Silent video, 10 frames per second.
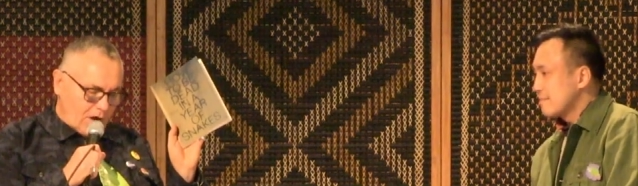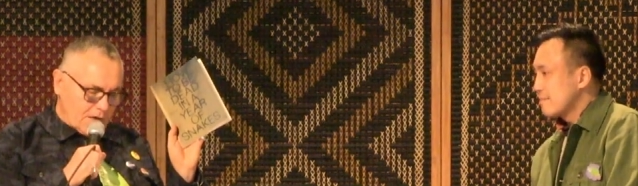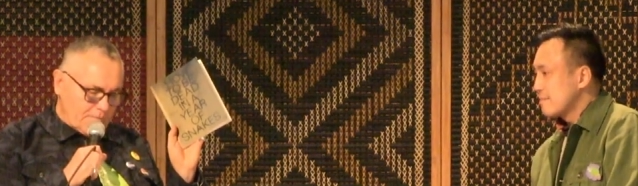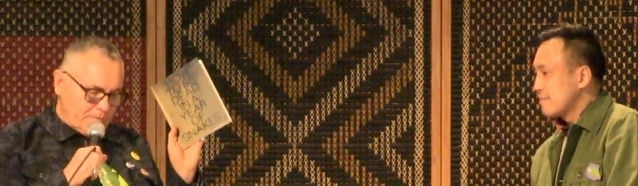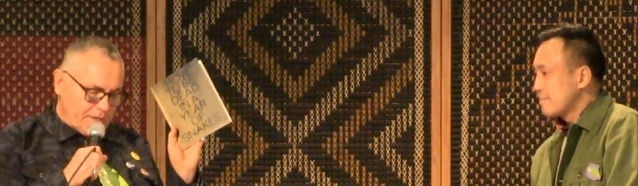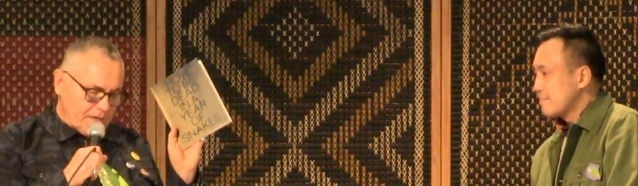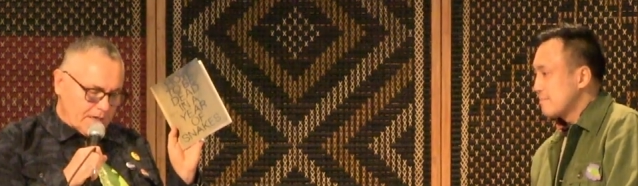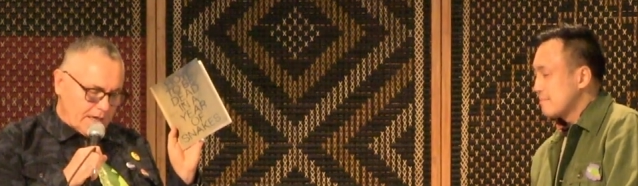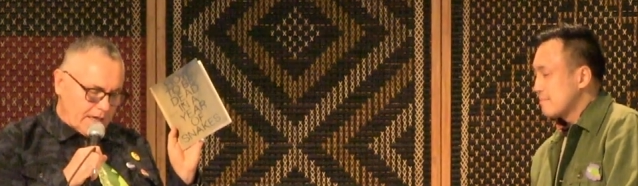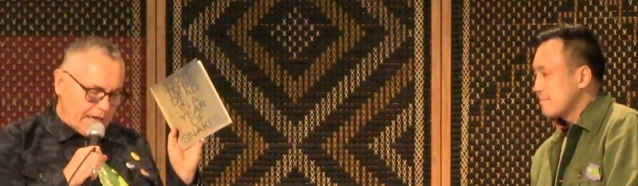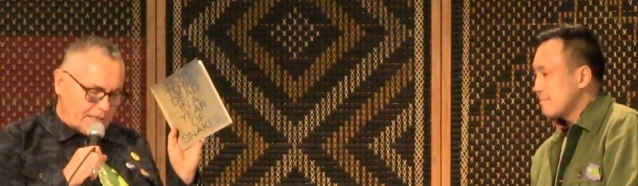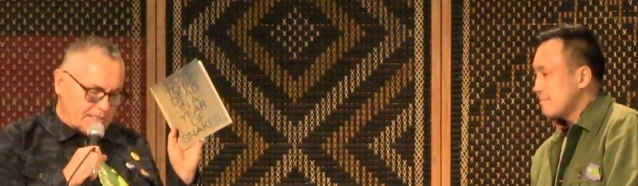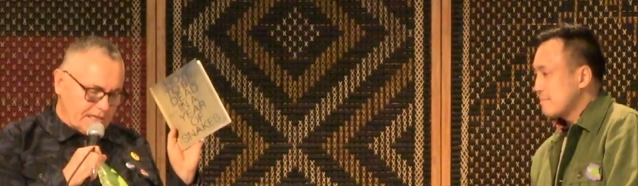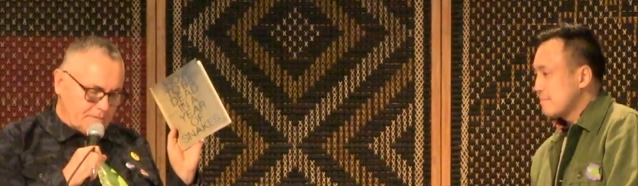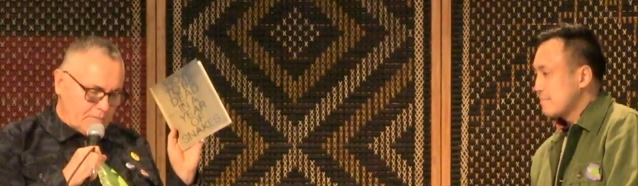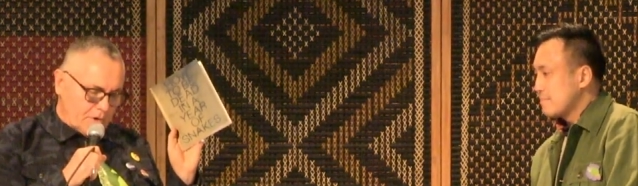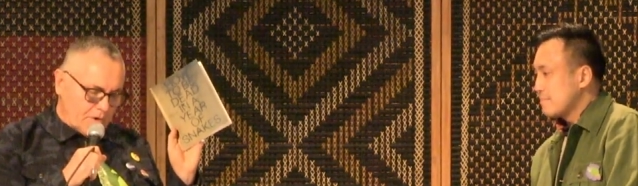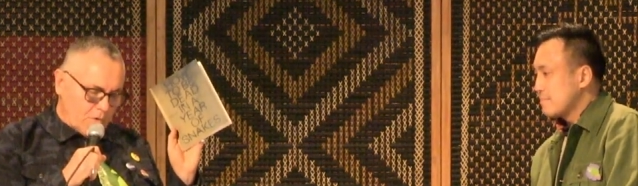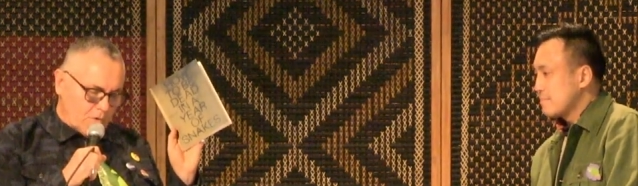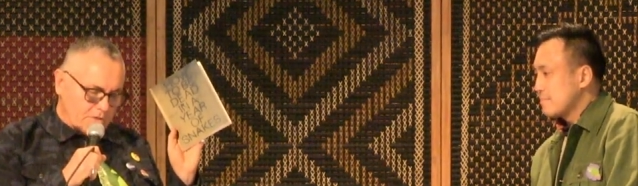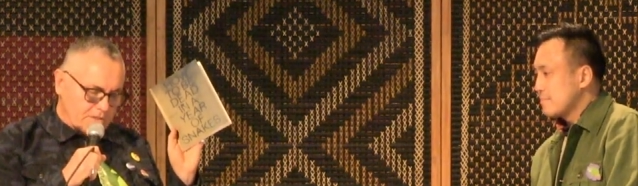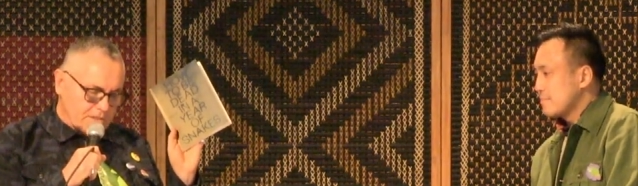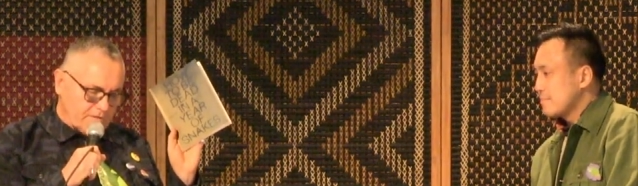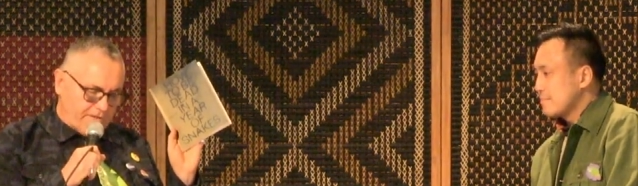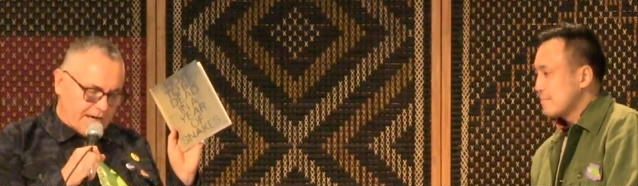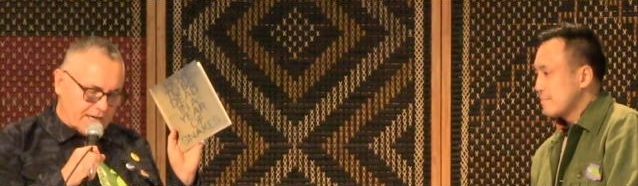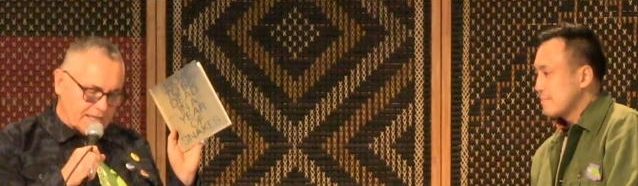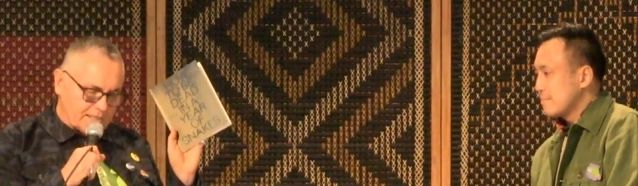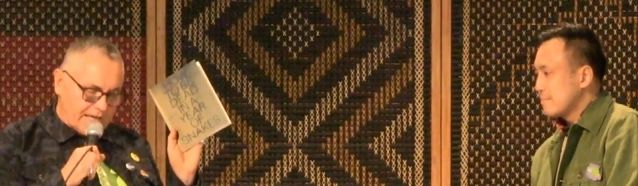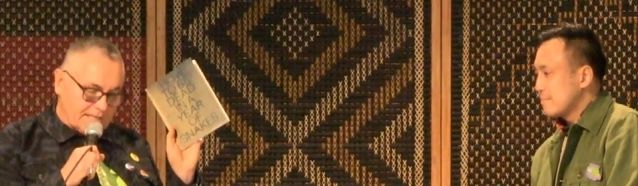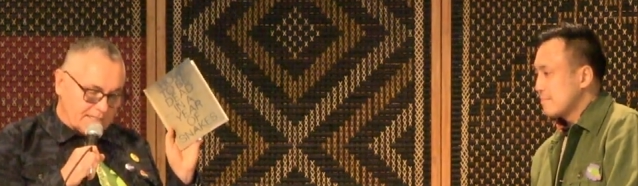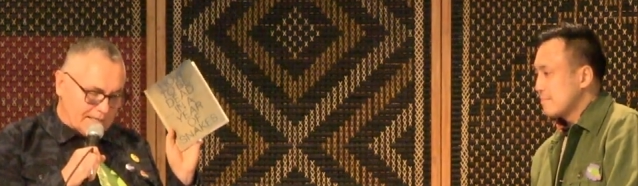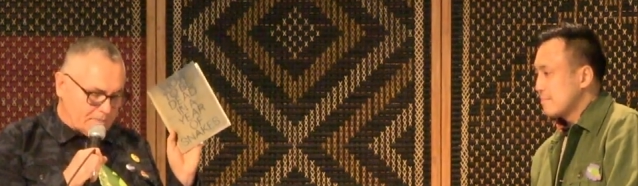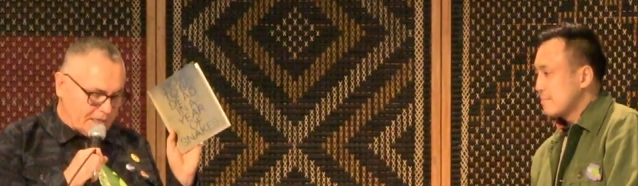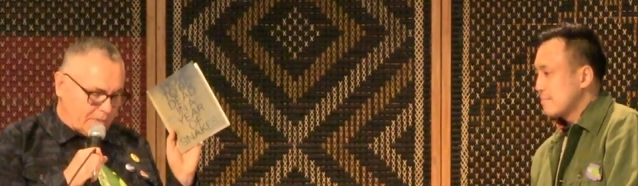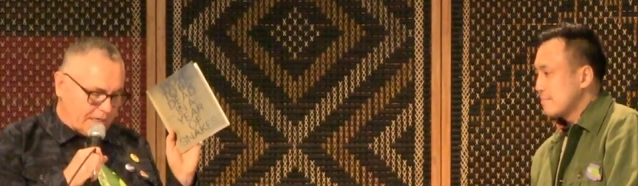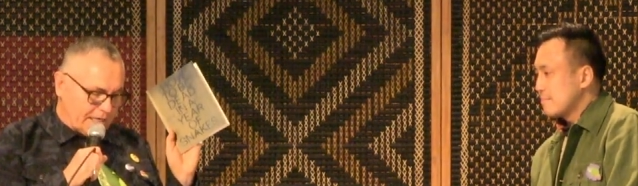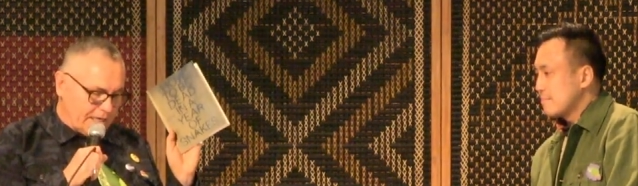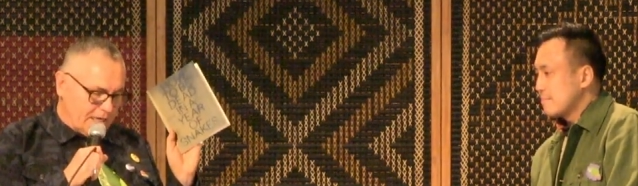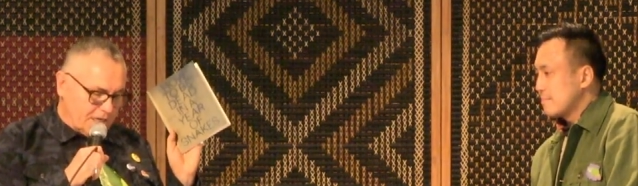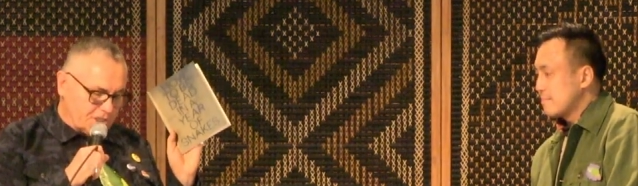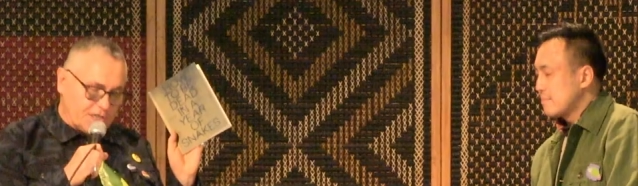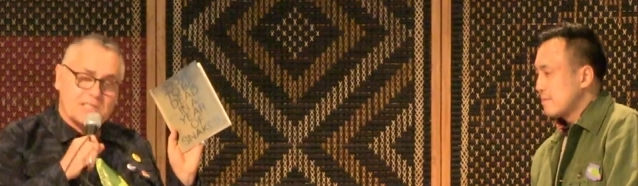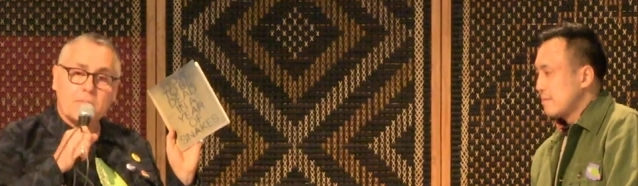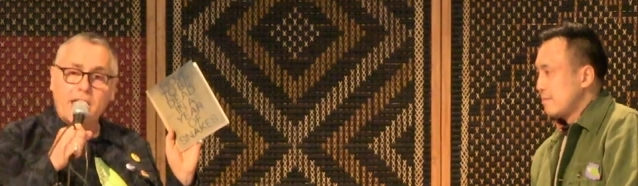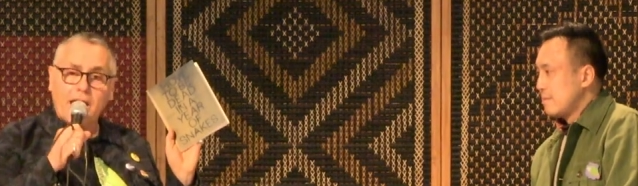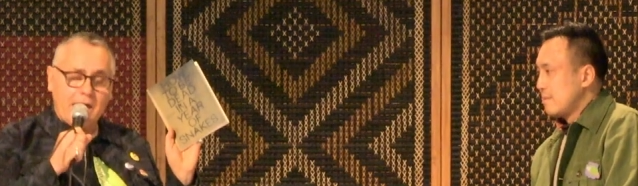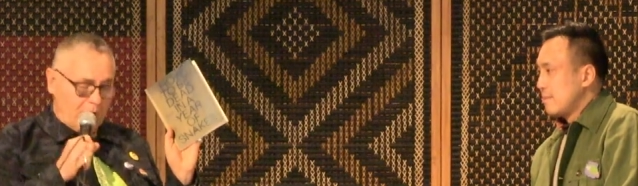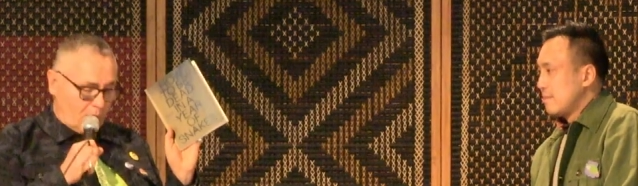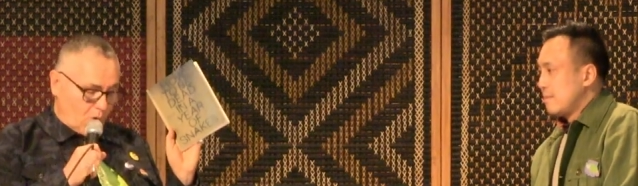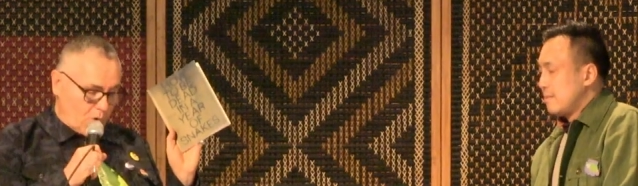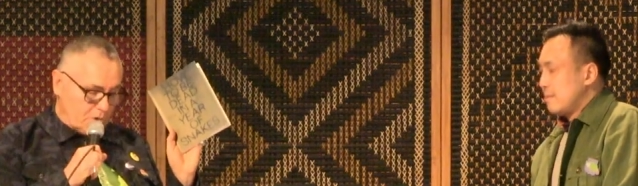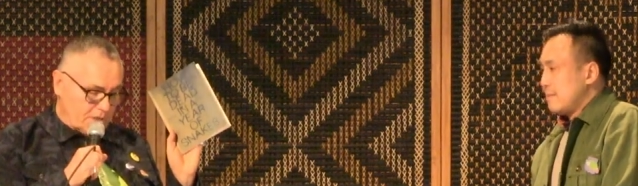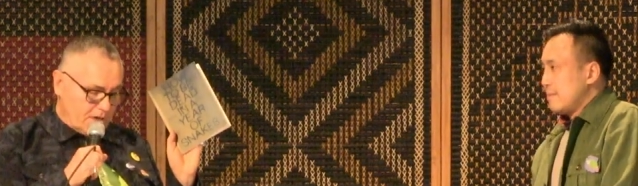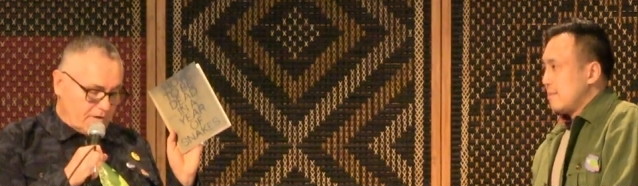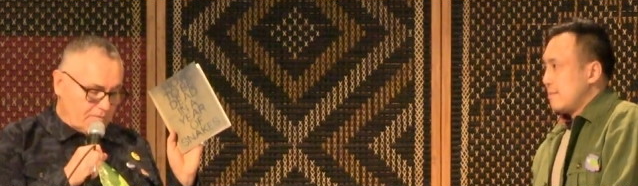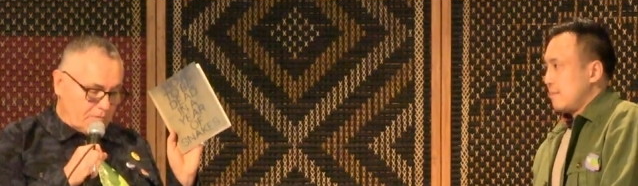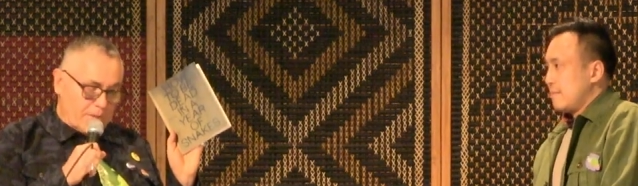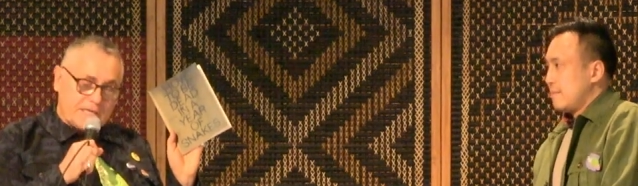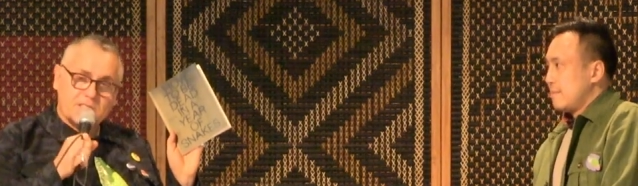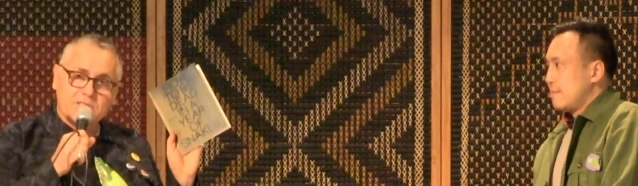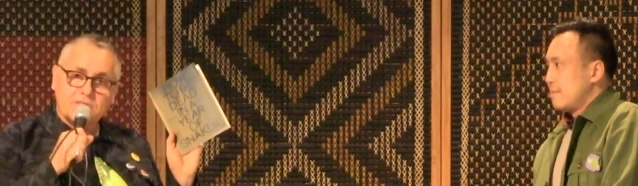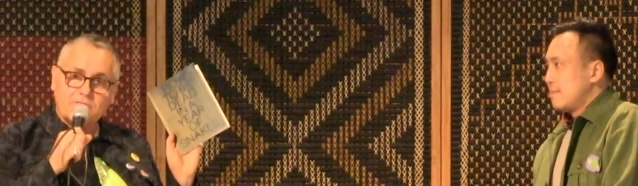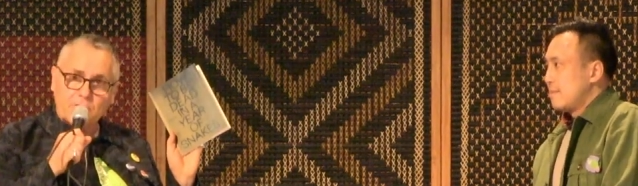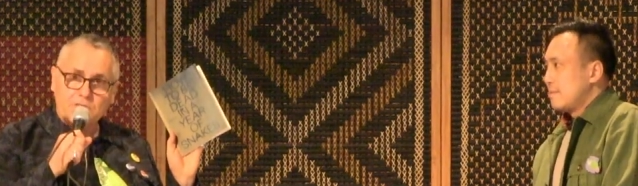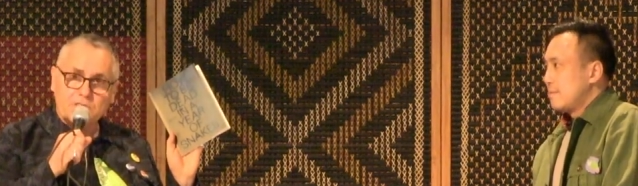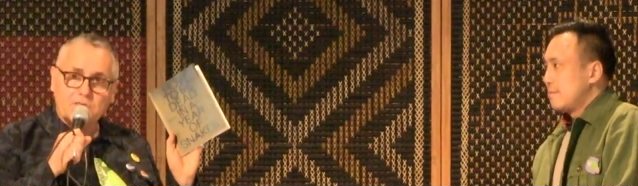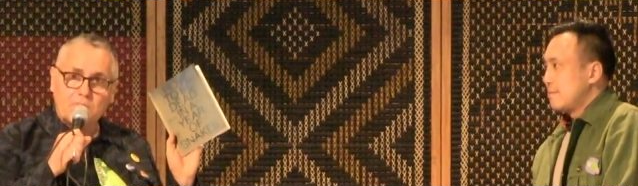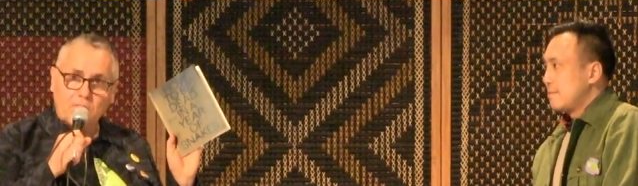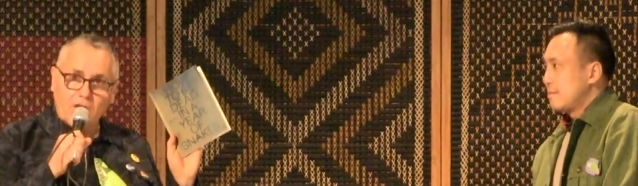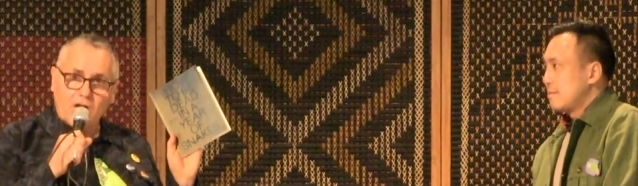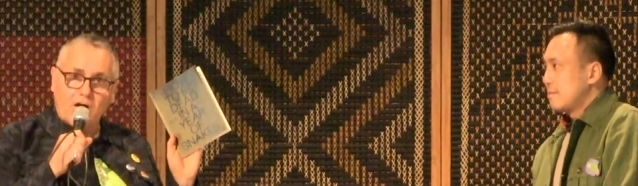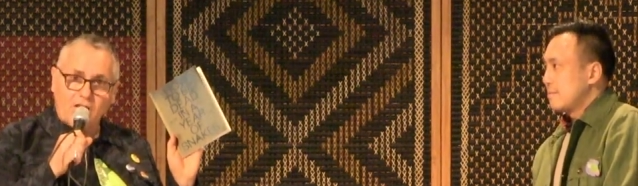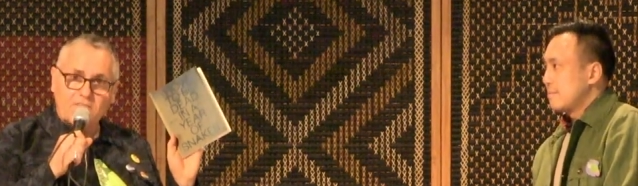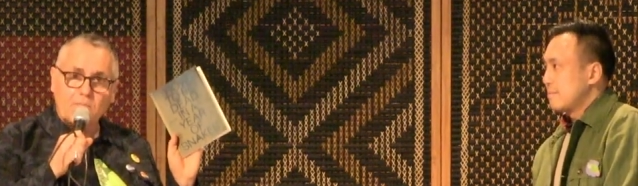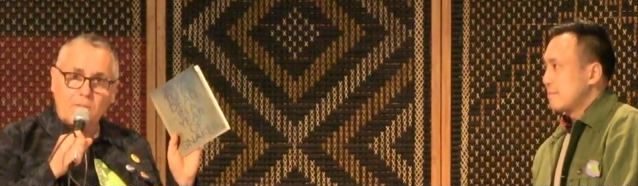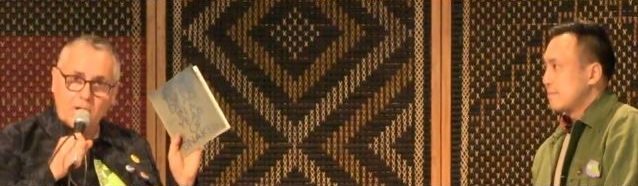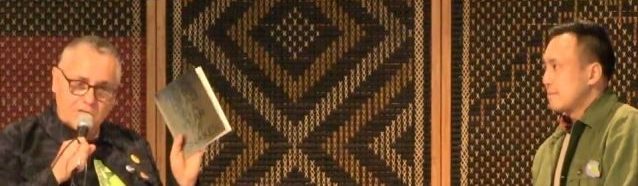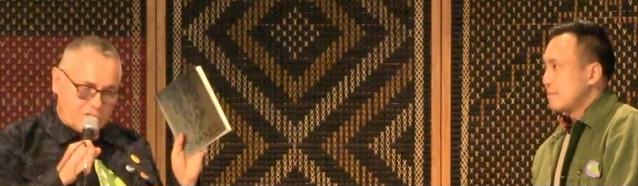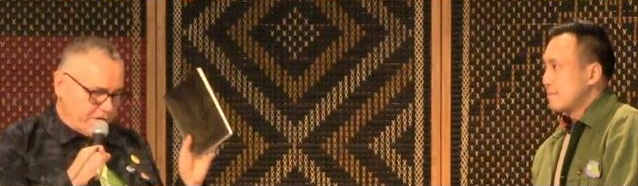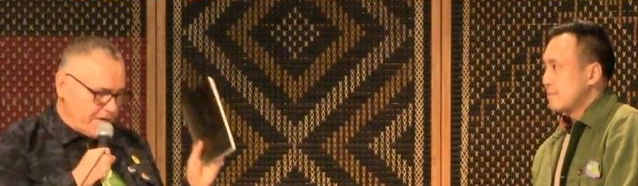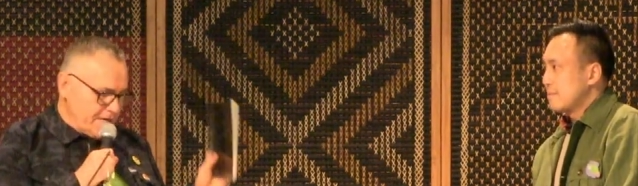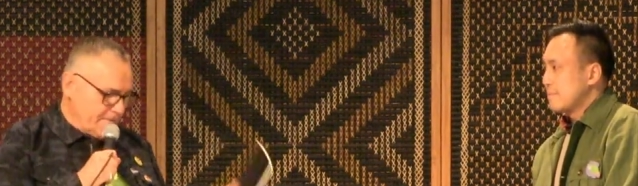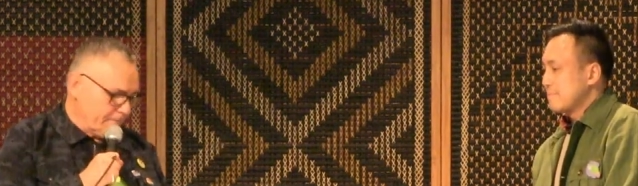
Speaker 1: Ockham NZ Book Awards finalist and subsequently Jessie Mackay Award for Best First Book of Poetry.